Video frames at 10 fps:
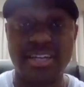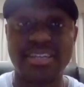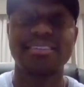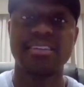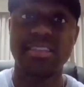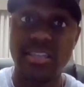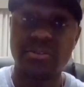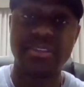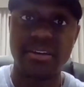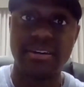
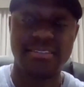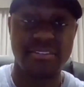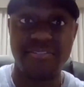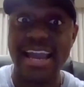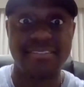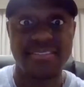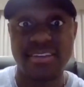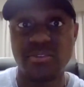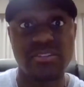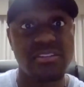until there is a
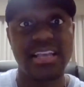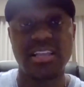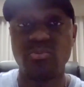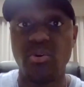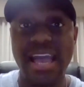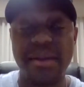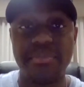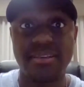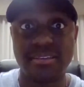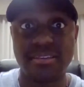vaccine, which likely won't
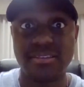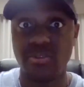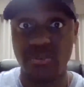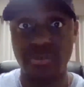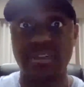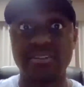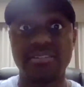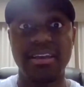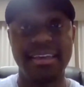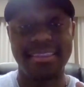happen until earliest
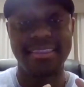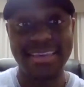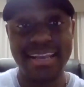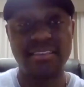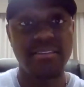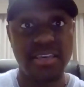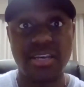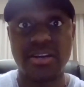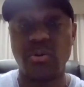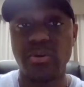the end of the
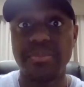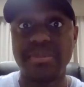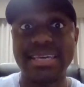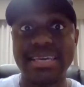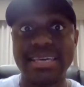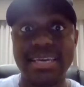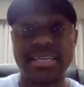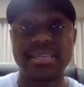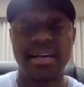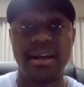year or the
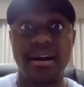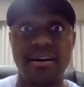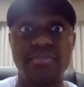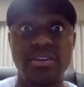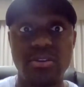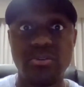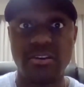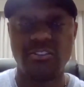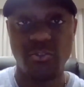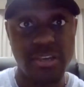beginning of the new year,
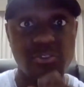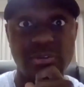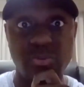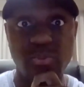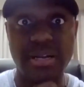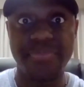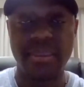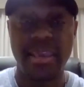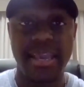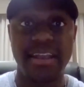2021.
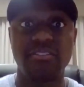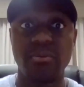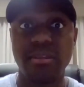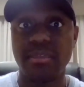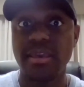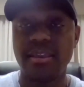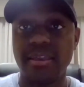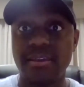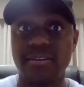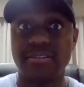And so the thing
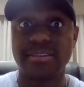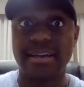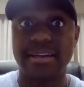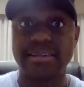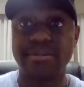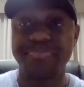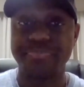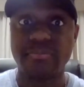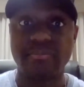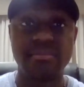is,
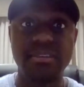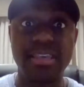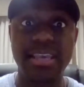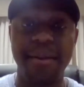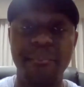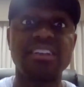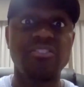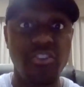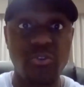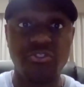my
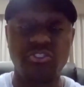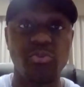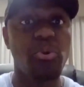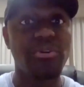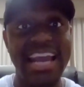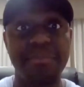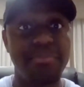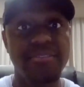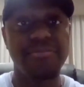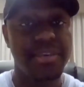church will not
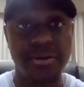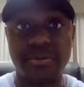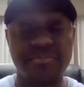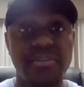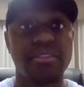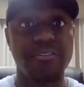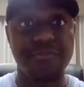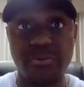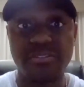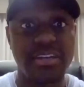be filled the
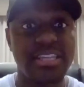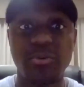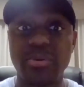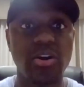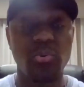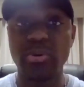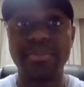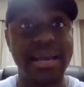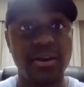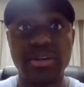first Sunday we go
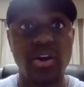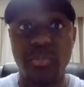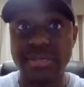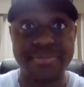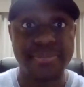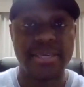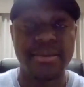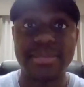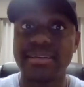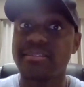reopen,
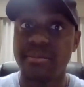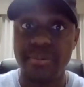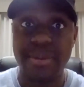because some of my